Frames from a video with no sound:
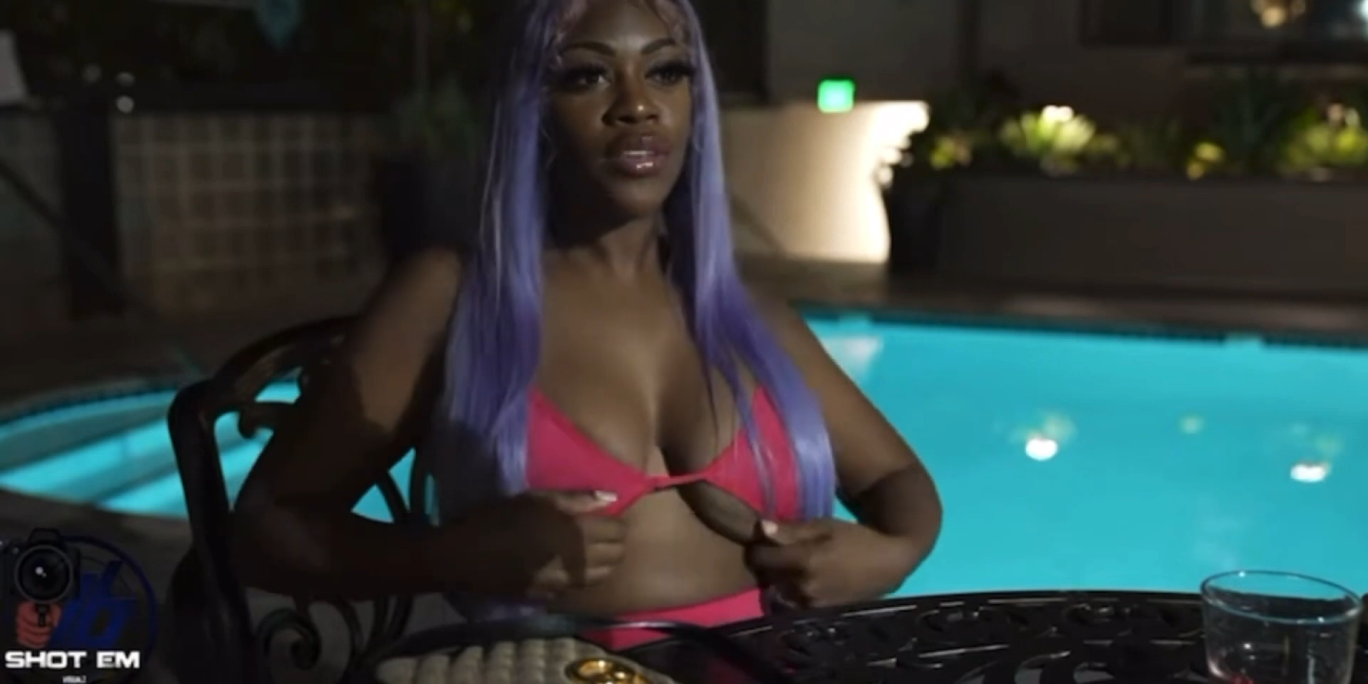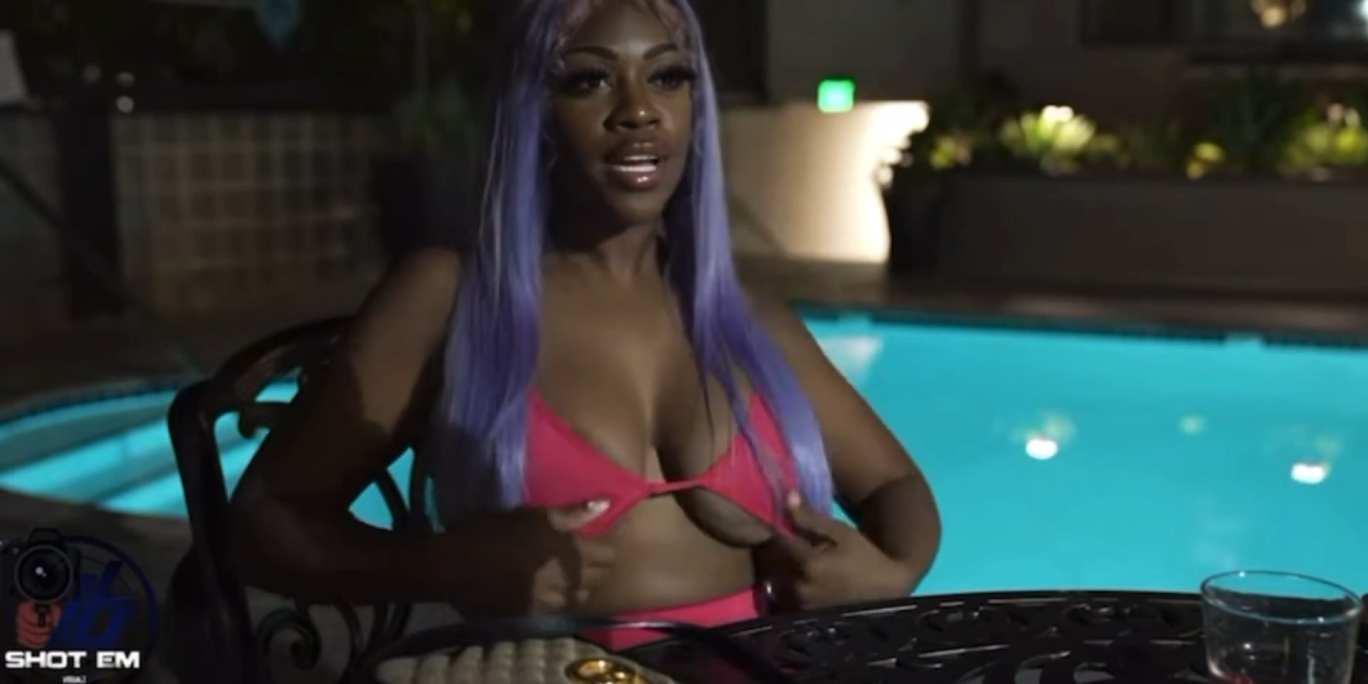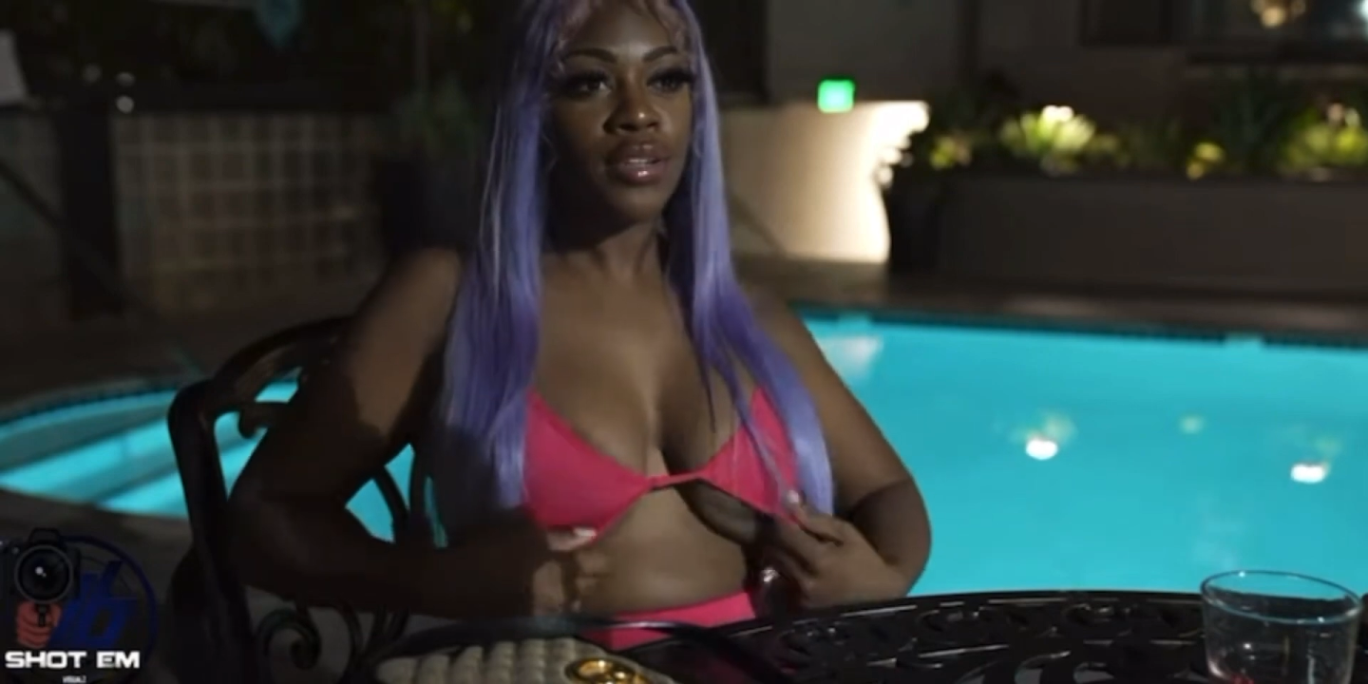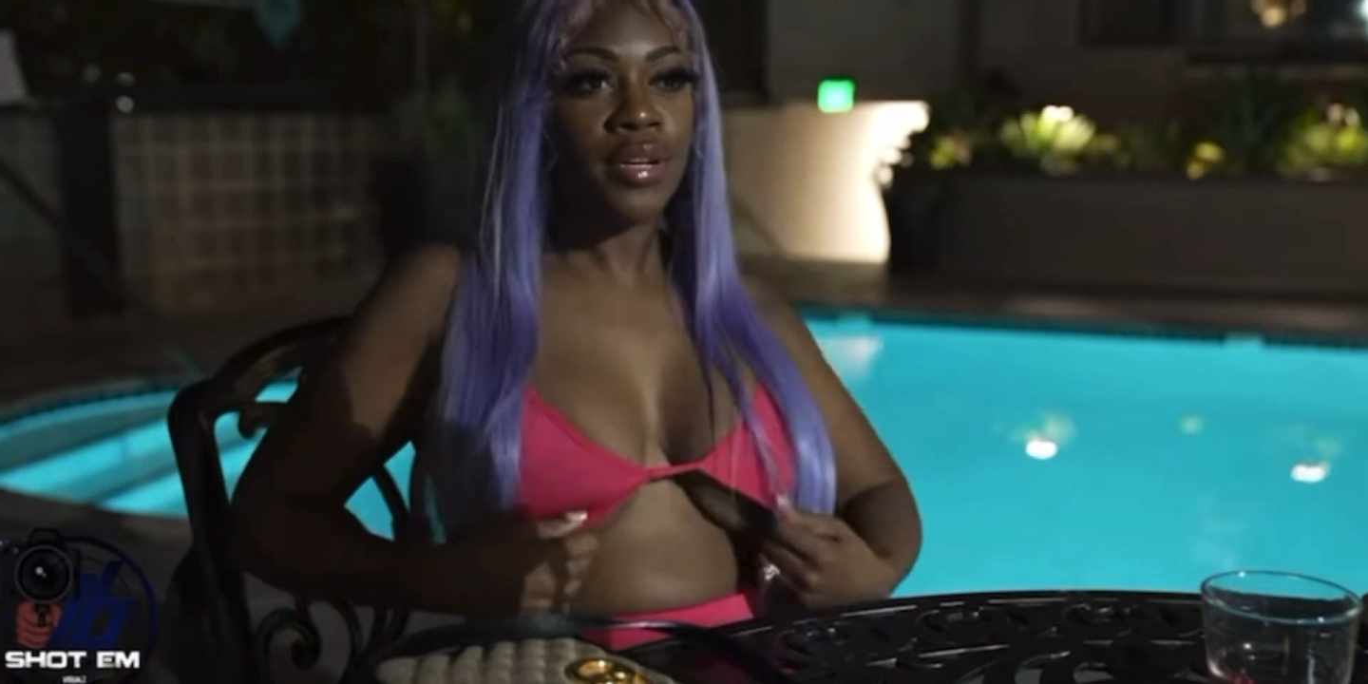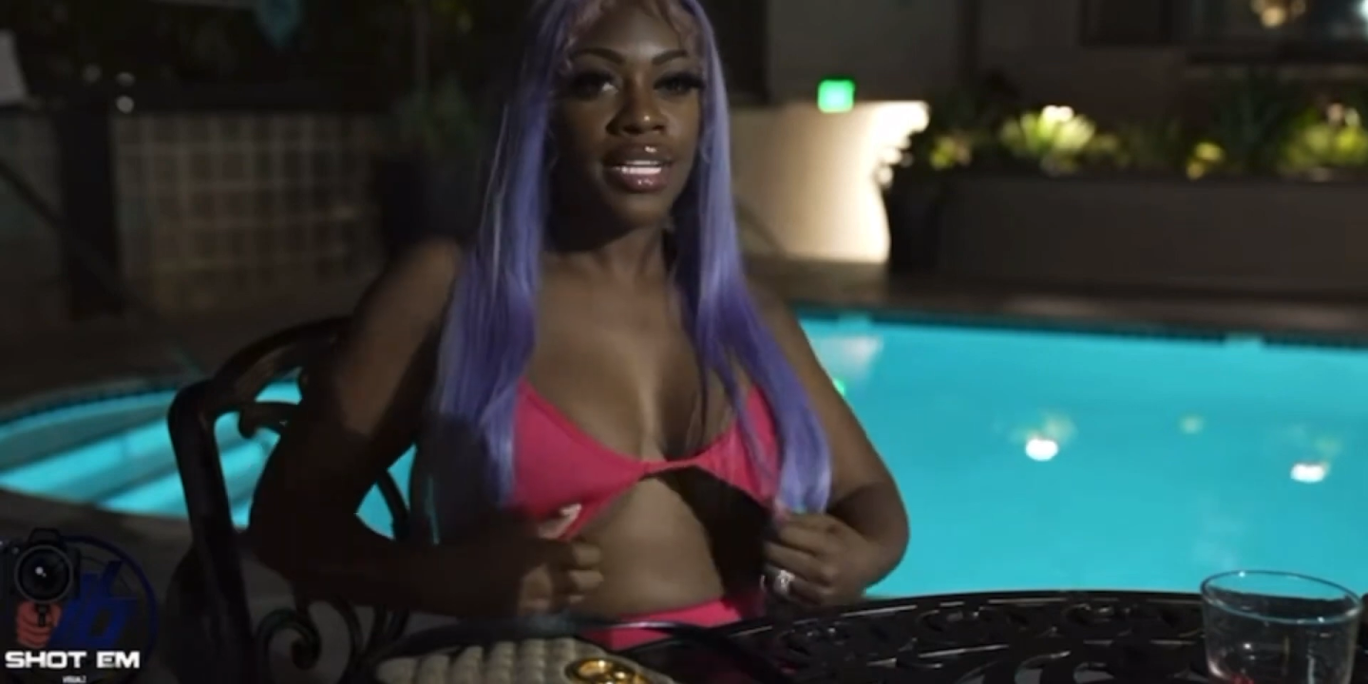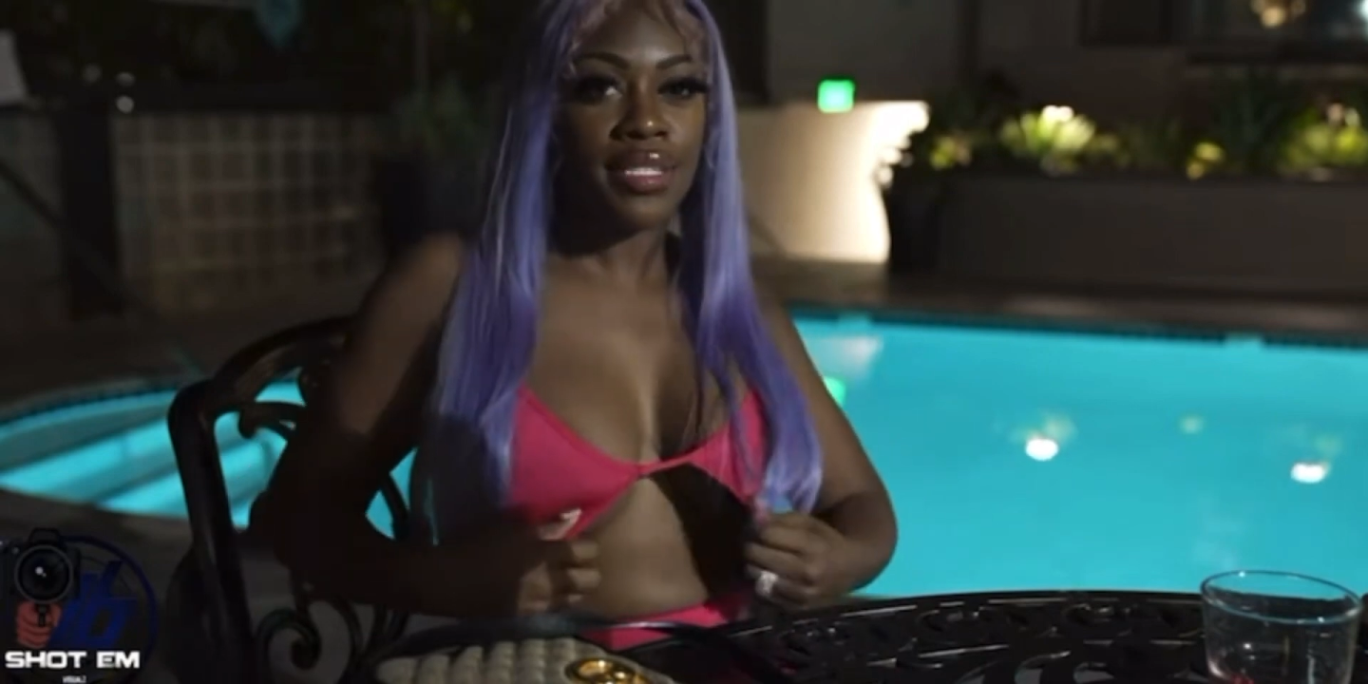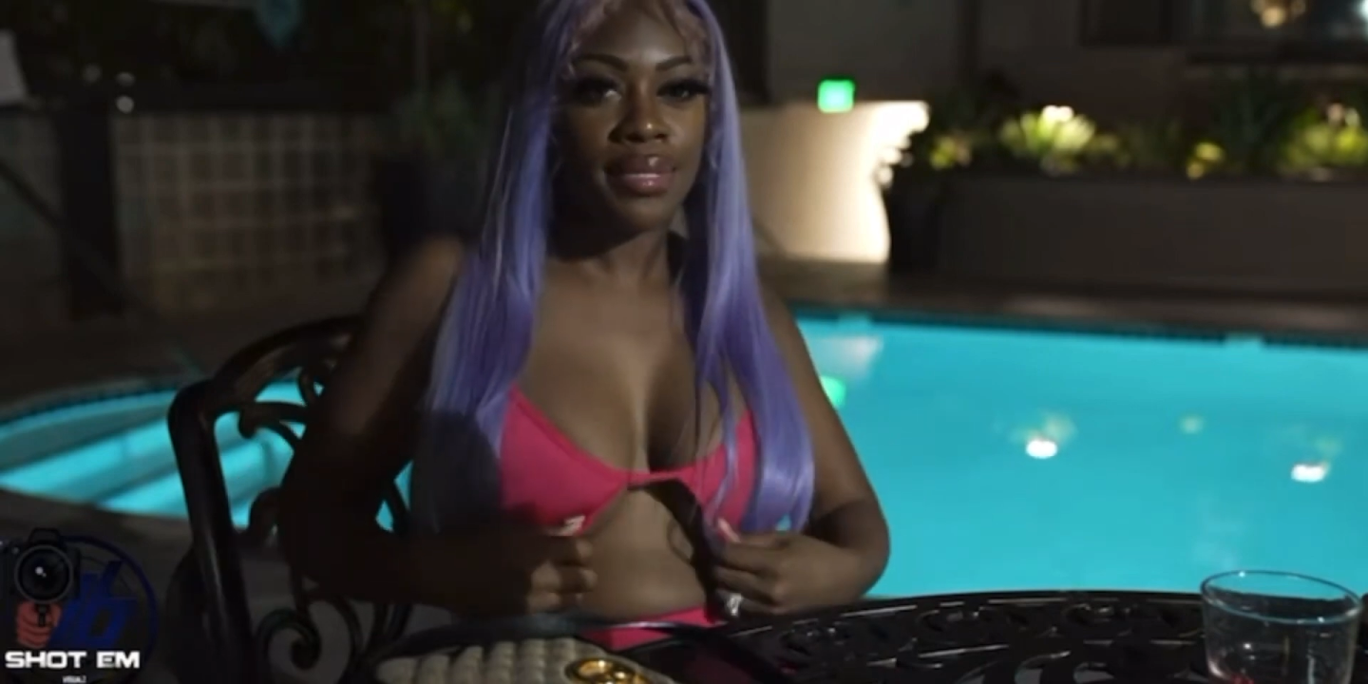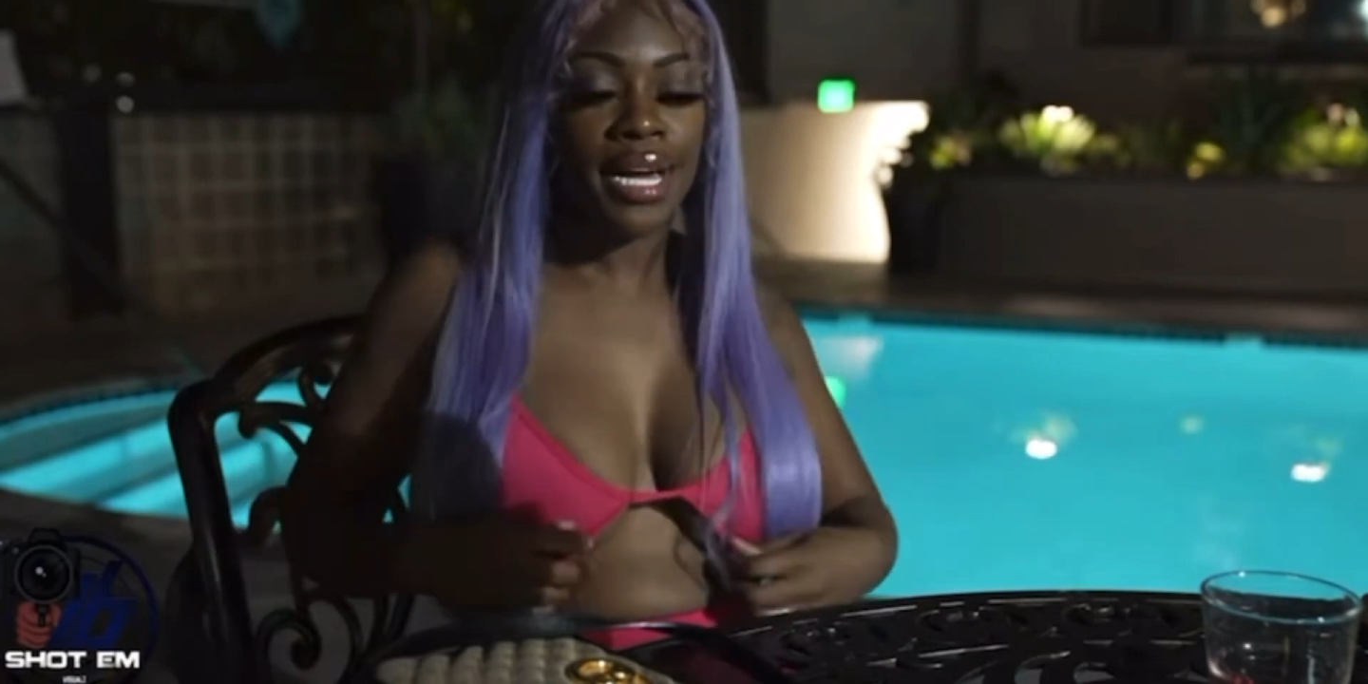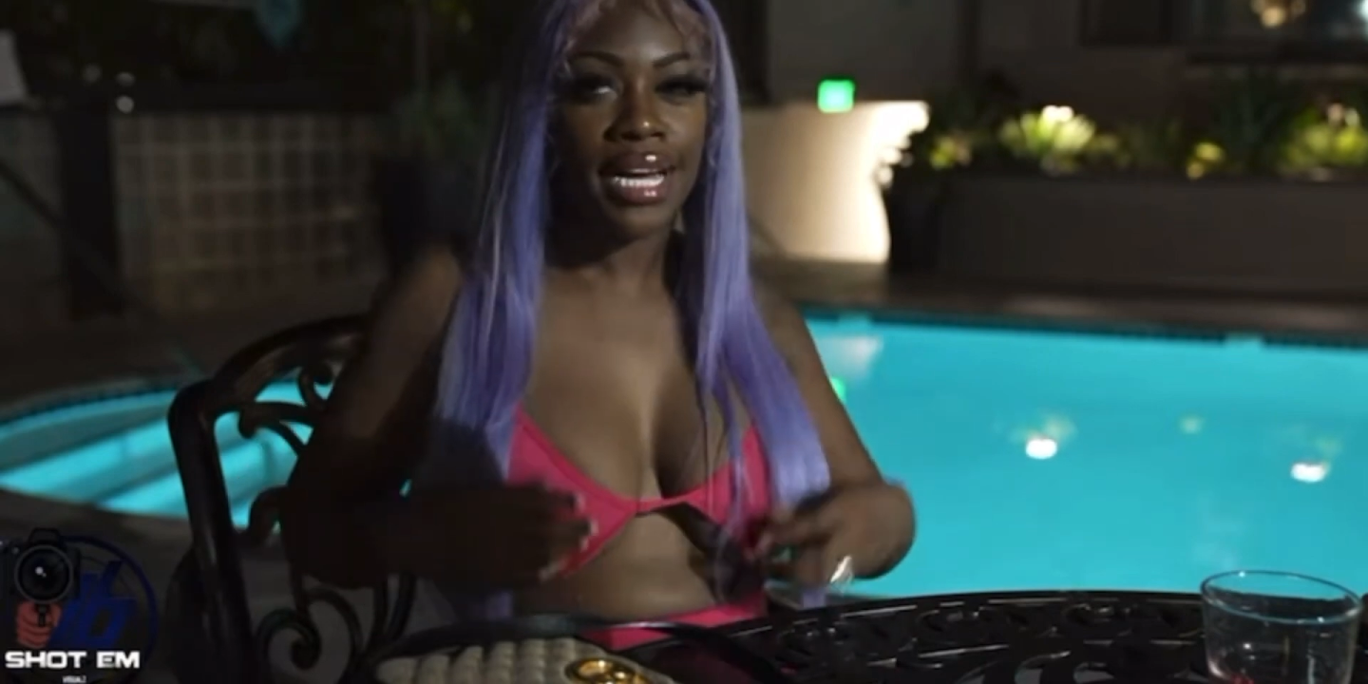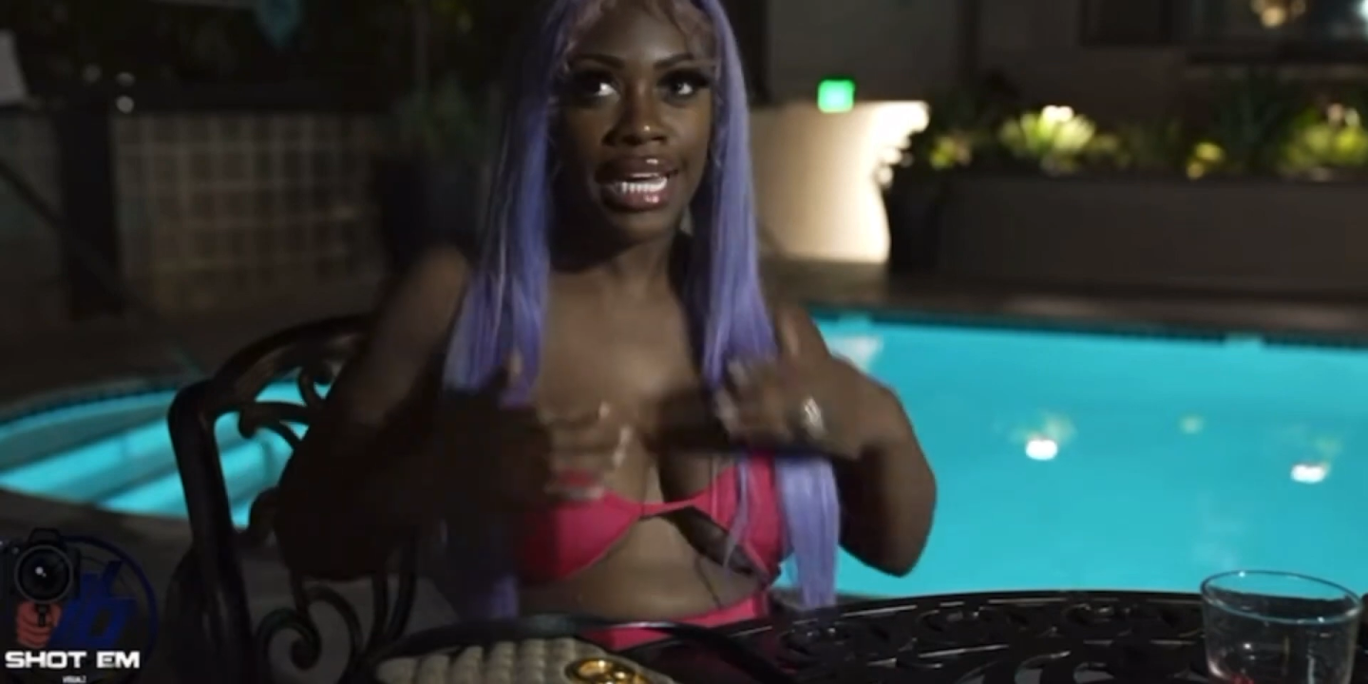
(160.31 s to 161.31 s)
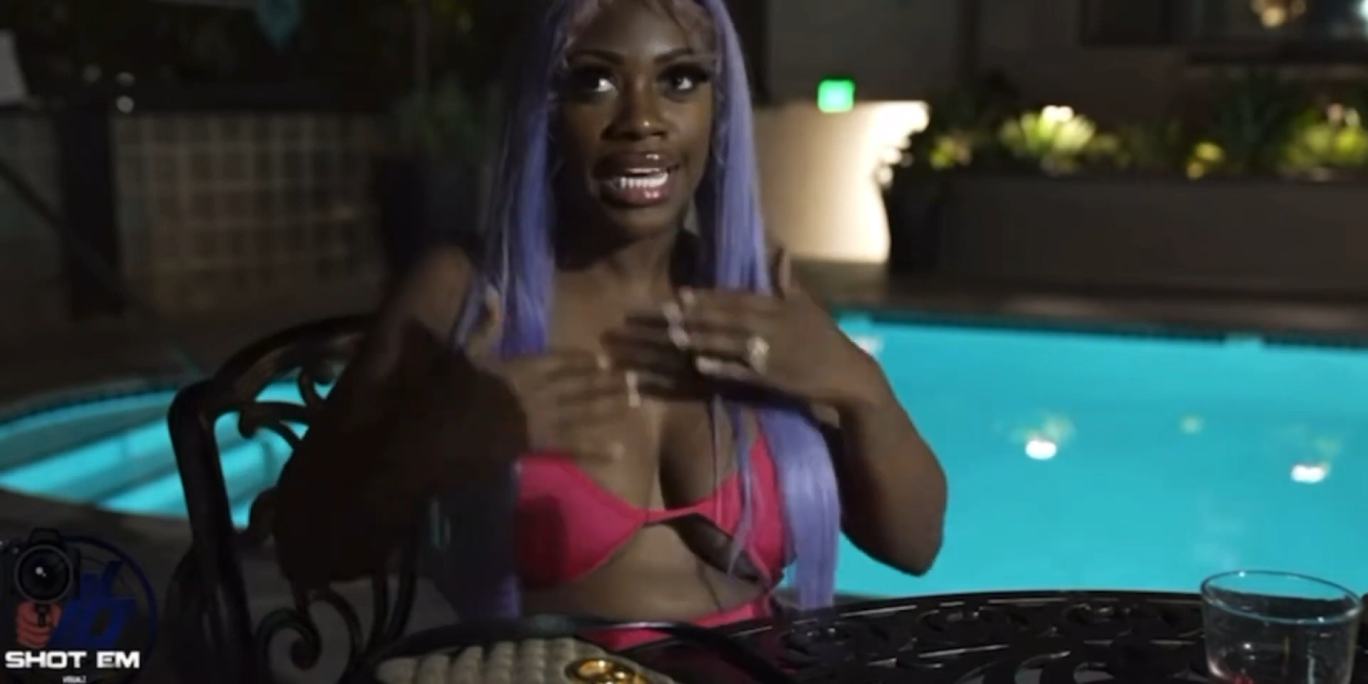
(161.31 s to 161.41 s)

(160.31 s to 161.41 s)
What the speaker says: so I do that sometimes.